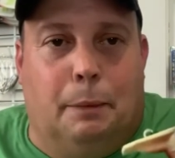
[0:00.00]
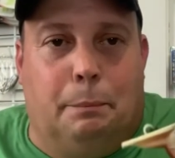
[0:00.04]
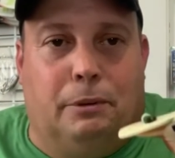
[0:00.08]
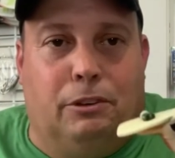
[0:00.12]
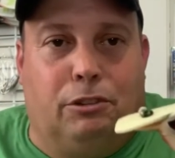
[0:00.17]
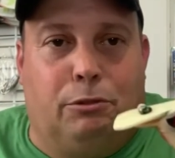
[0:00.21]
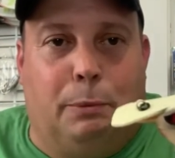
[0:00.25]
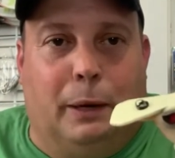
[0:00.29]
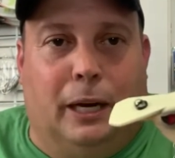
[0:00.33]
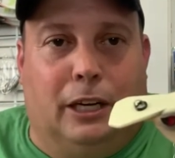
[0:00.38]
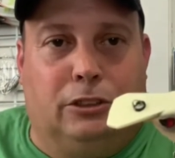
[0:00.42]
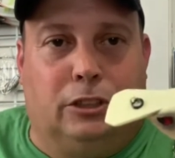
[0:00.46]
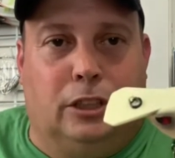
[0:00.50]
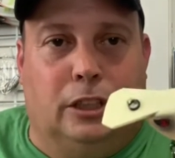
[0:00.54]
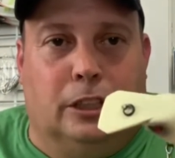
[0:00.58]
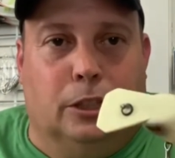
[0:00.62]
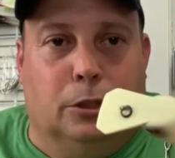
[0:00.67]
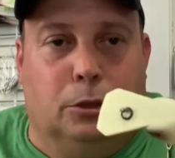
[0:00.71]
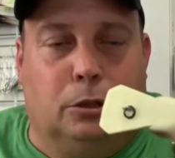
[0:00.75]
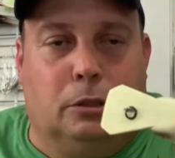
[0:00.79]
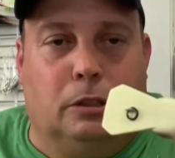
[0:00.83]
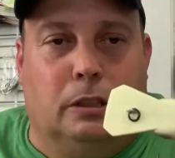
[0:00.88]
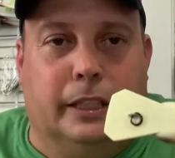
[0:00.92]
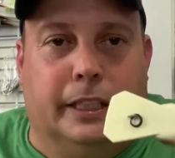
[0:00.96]
especially those
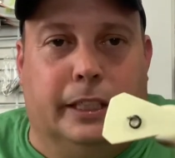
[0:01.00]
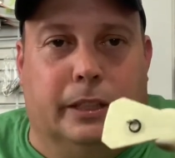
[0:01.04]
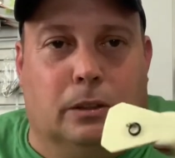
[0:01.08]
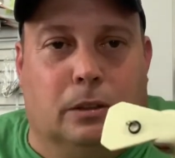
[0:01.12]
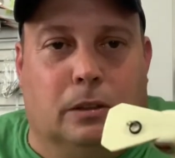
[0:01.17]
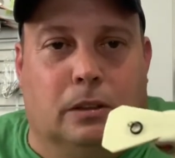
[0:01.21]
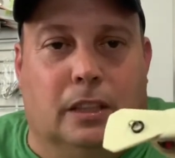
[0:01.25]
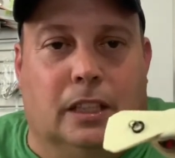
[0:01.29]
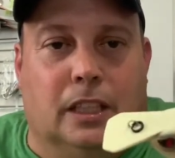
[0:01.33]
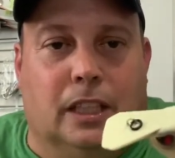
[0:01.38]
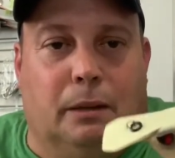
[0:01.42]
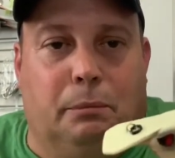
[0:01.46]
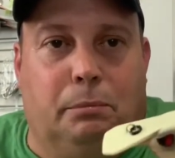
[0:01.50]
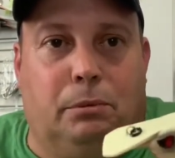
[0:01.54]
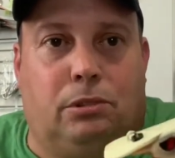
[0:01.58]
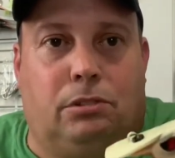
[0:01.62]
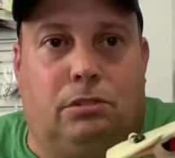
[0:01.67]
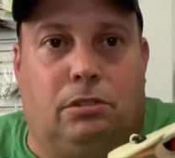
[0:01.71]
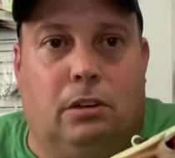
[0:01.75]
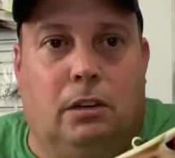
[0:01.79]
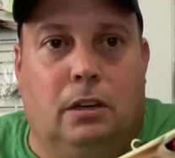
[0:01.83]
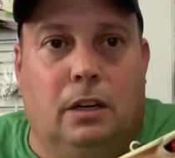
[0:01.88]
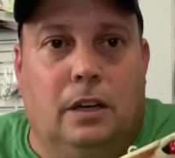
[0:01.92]
clear lips